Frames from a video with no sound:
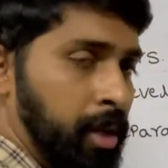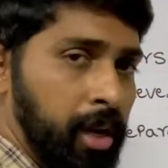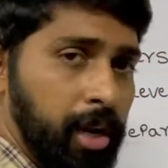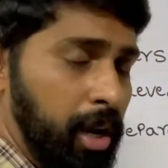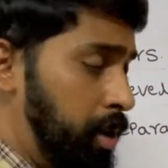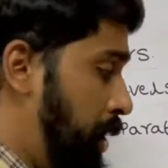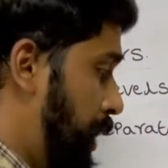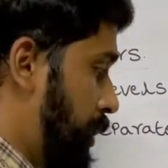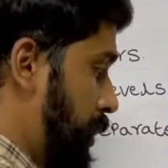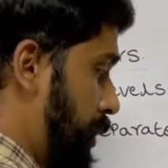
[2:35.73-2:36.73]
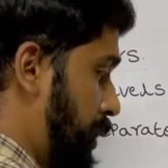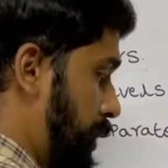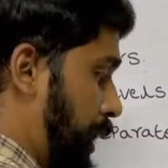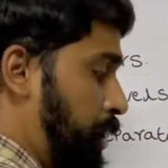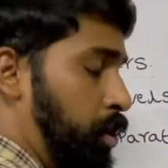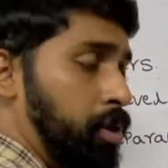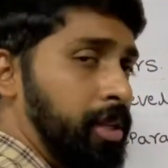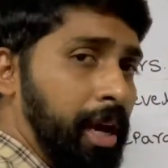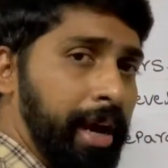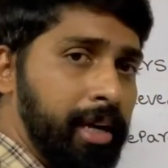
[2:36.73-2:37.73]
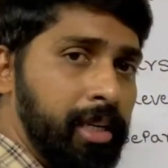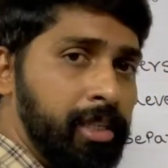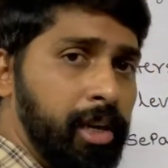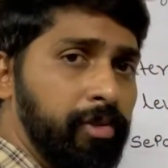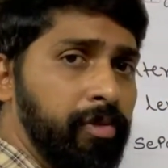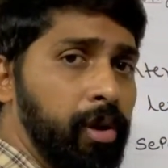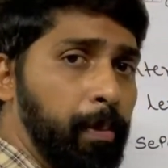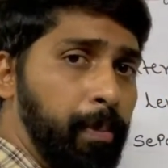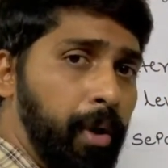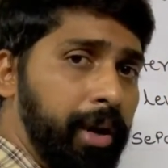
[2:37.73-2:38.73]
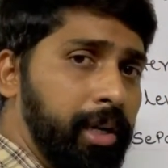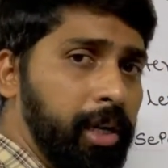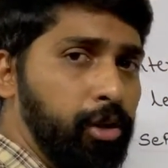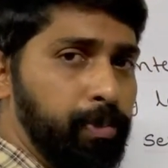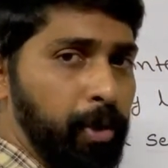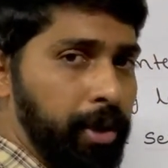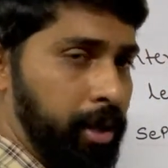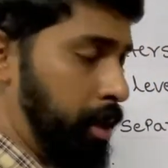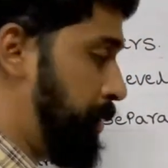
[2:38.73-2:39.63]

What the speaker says: Now, so this can hold the address of pointer to pointer.